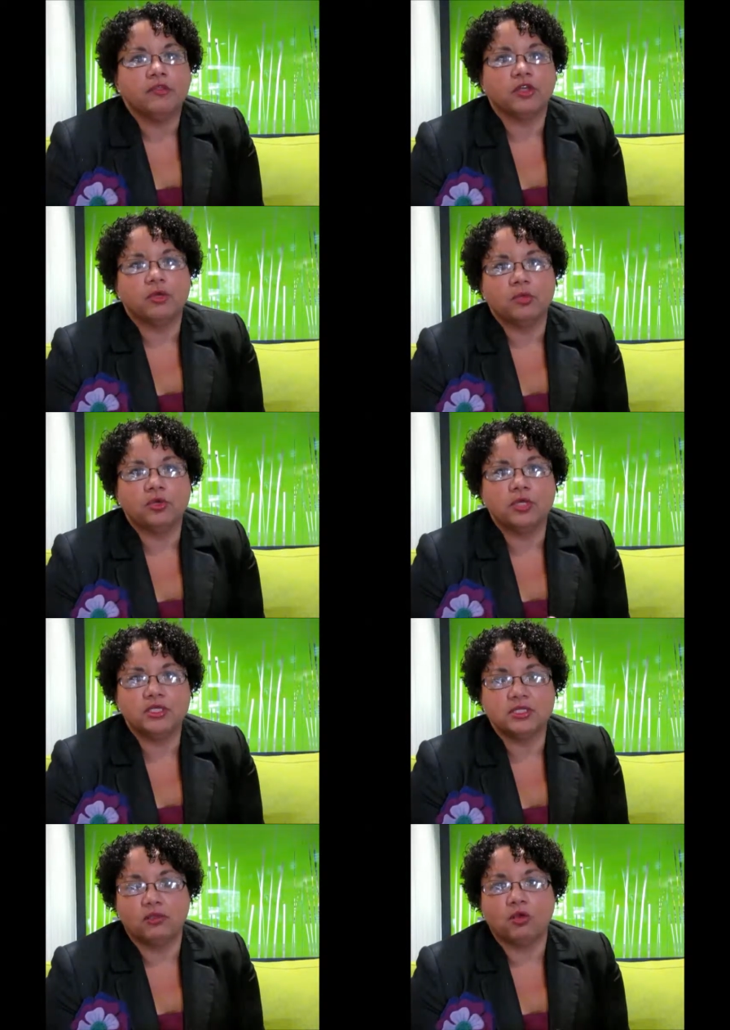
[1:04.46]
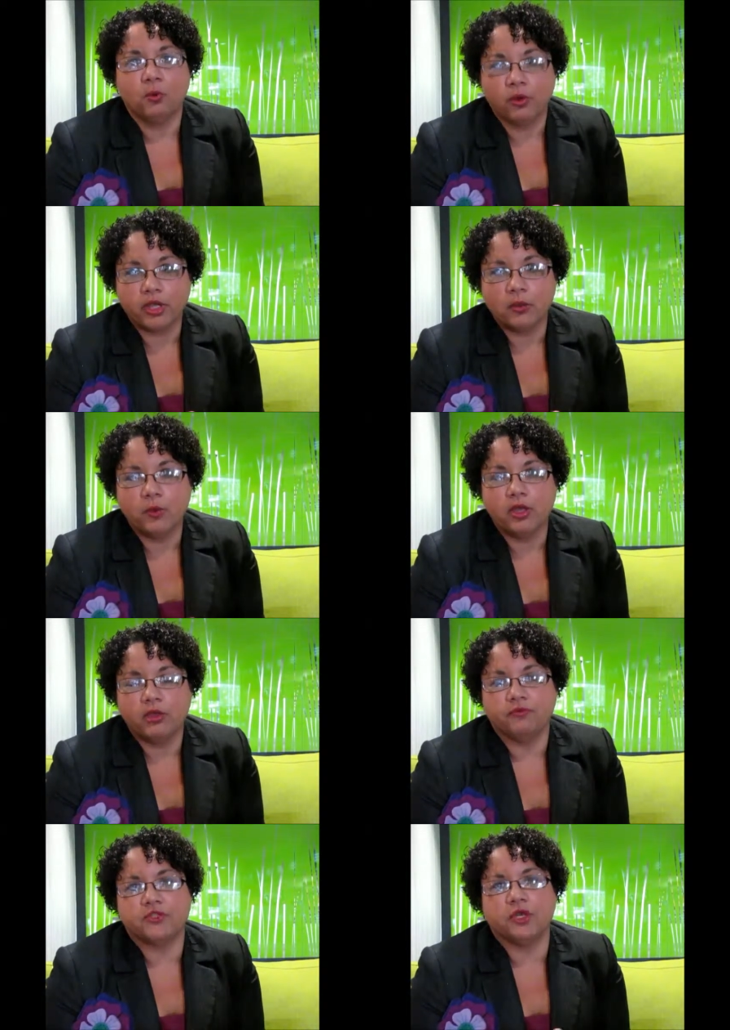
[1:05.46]
the communities that they're working
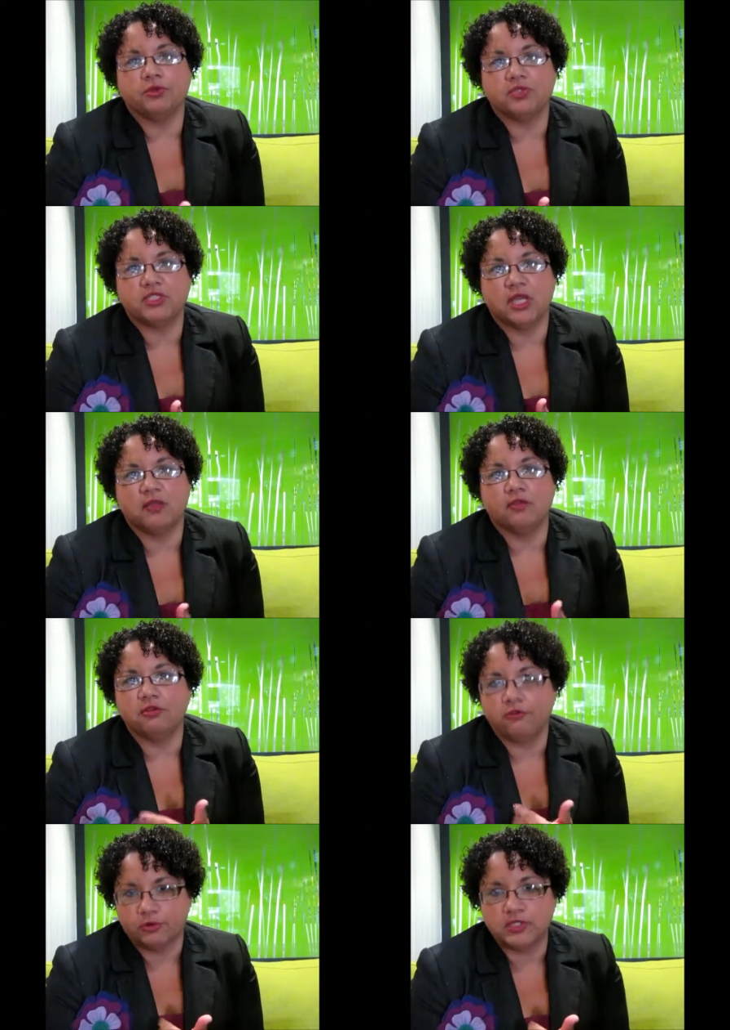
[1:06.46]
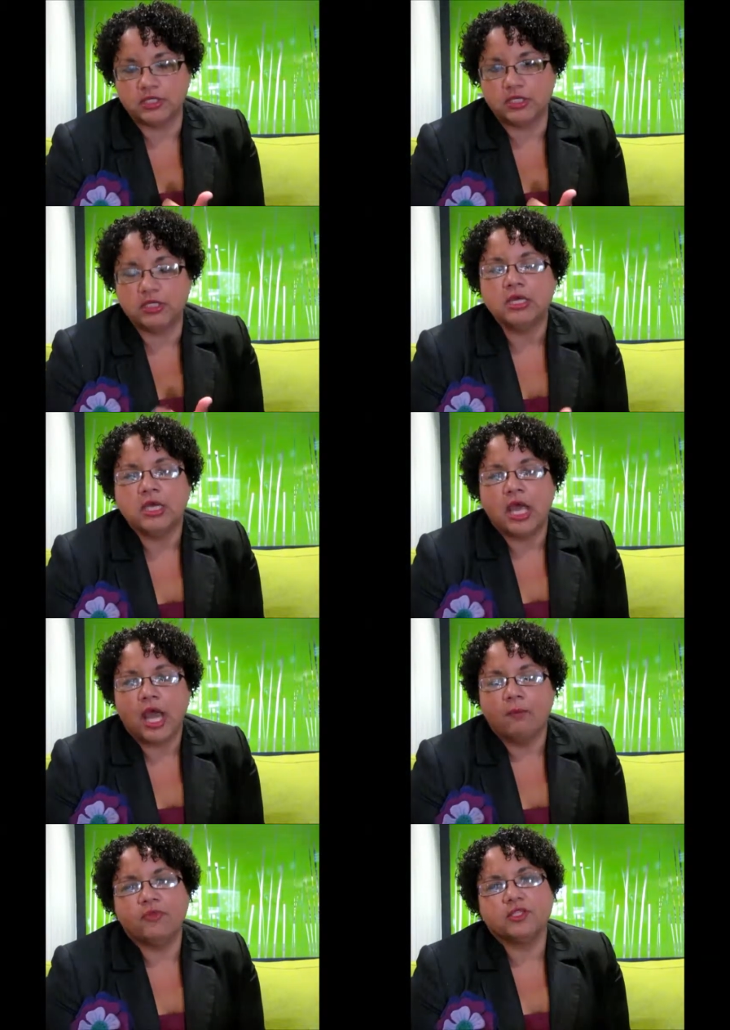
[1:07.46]
with, to understand the diversity
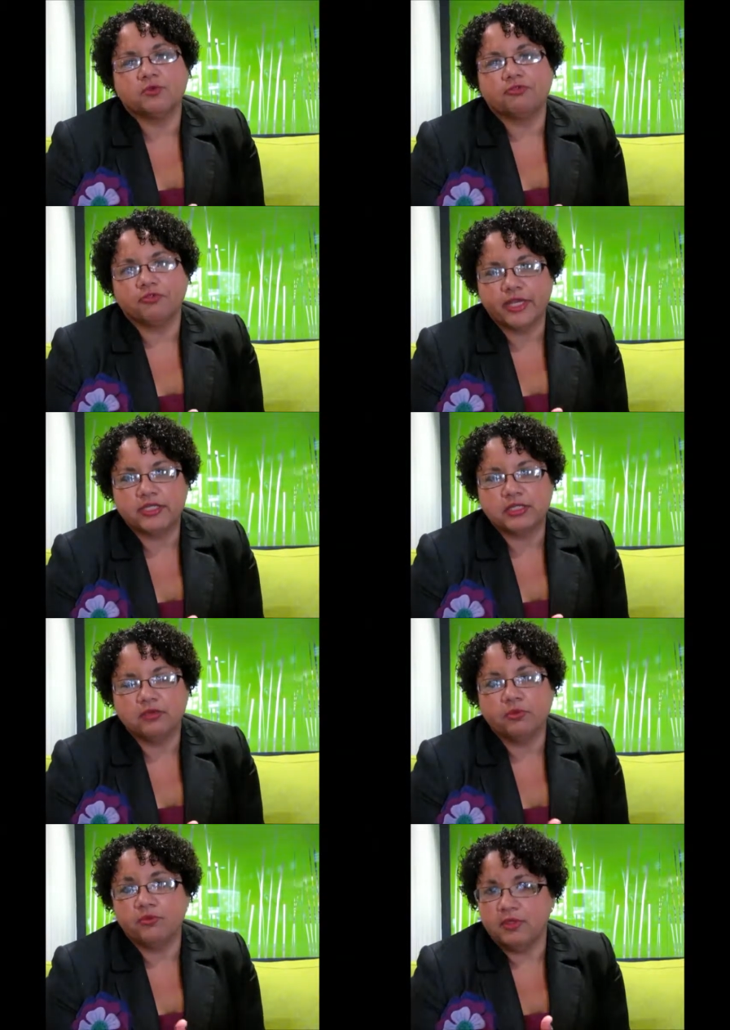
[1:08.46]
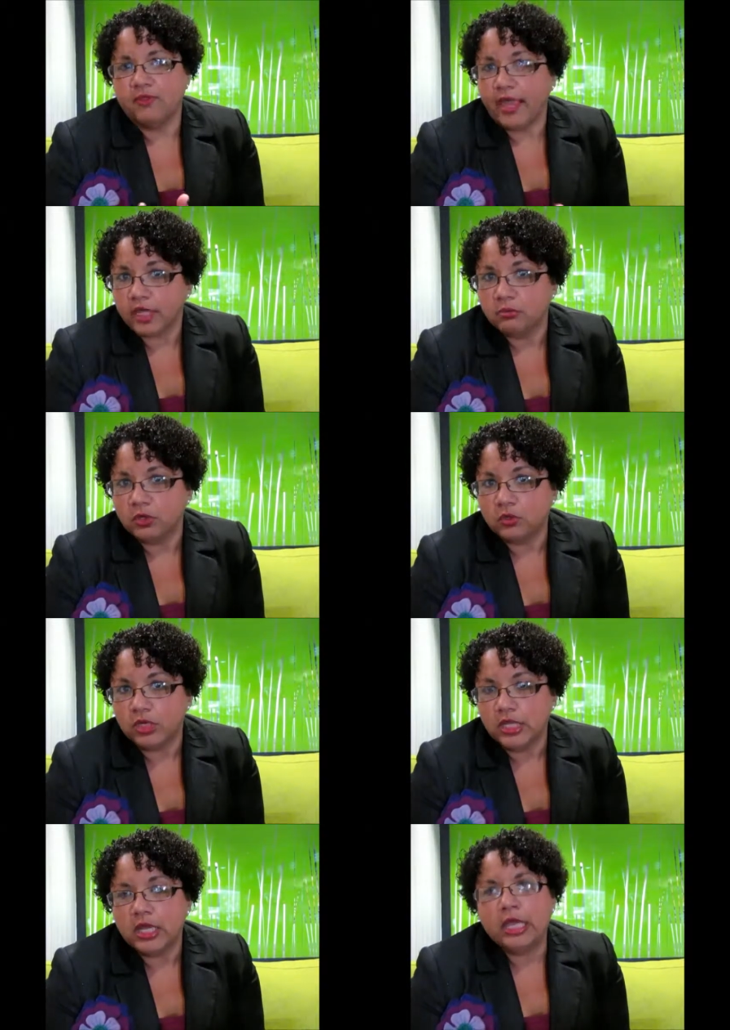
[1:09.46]
that's reflected within that
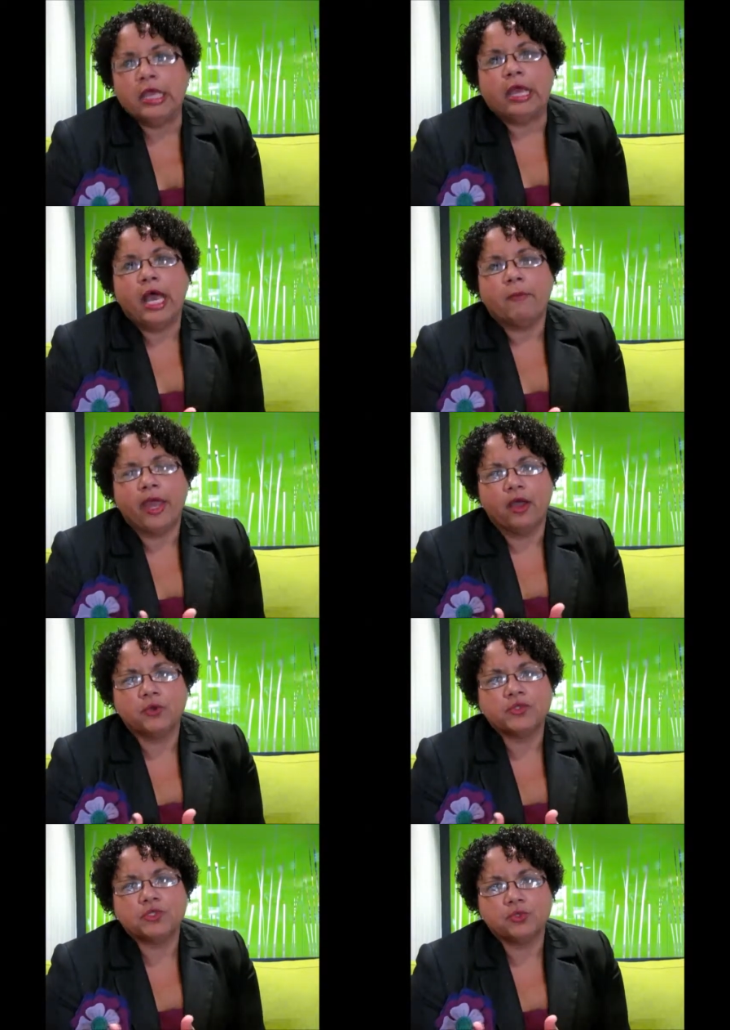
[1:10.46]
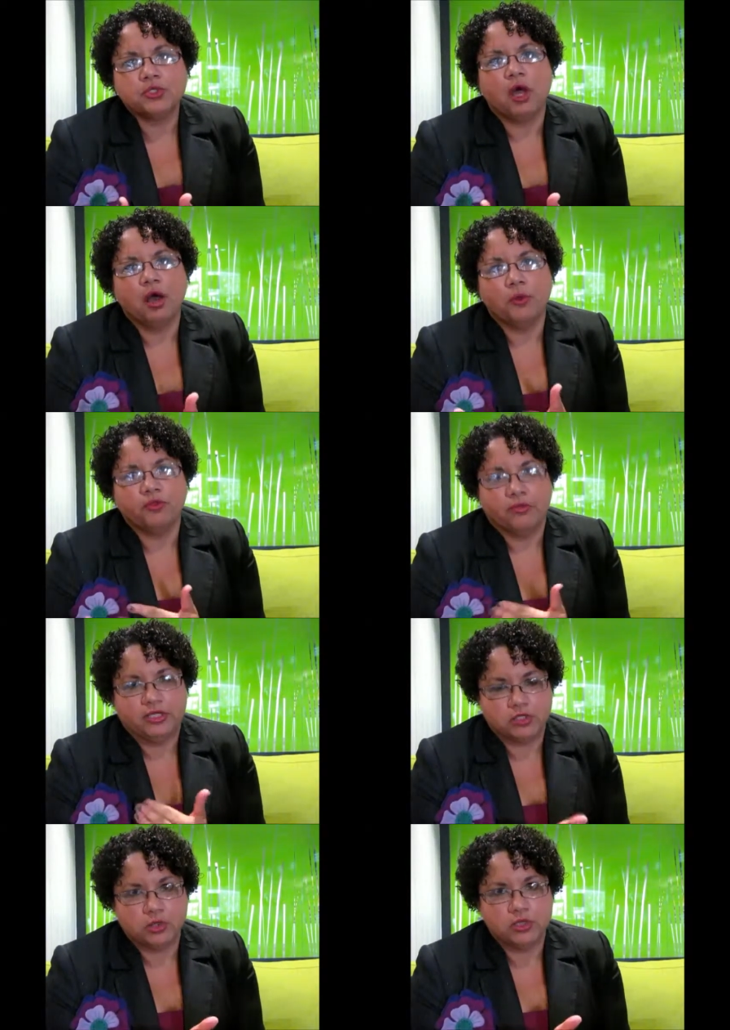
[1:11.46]
community. I also talk with my
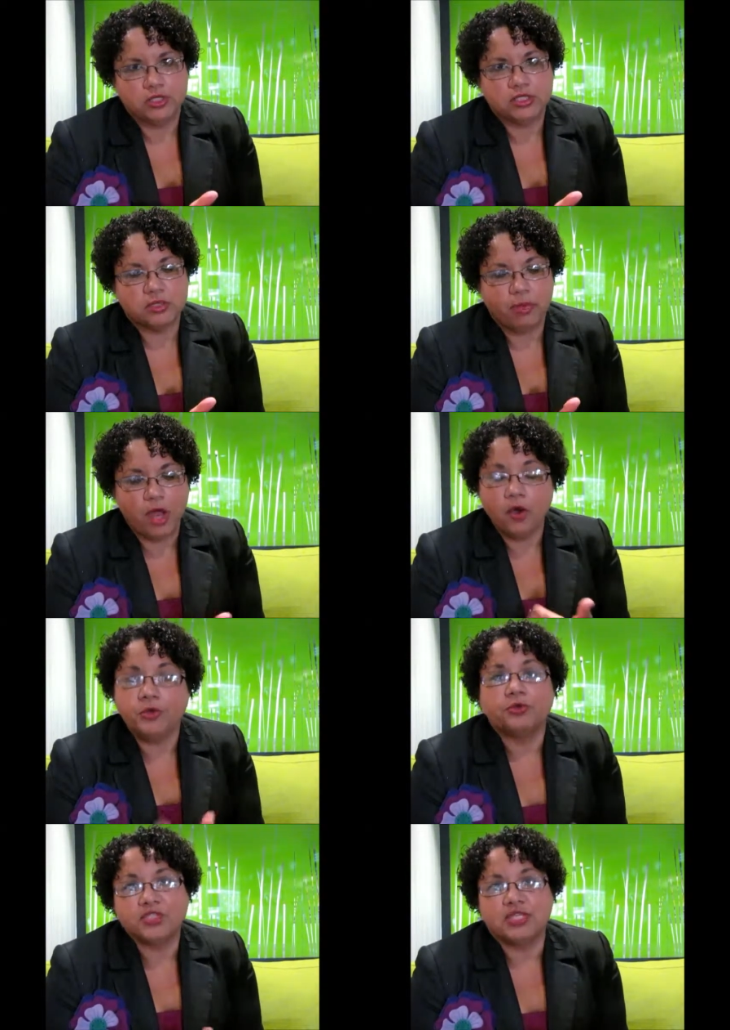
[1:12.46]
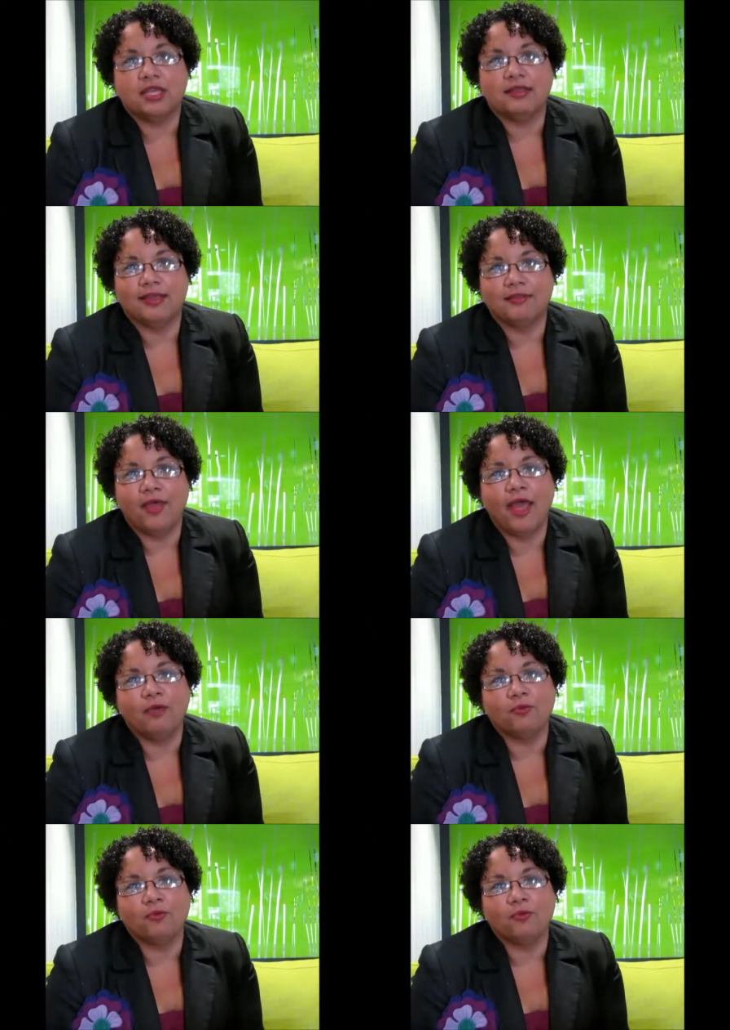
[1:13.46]
students about understanding that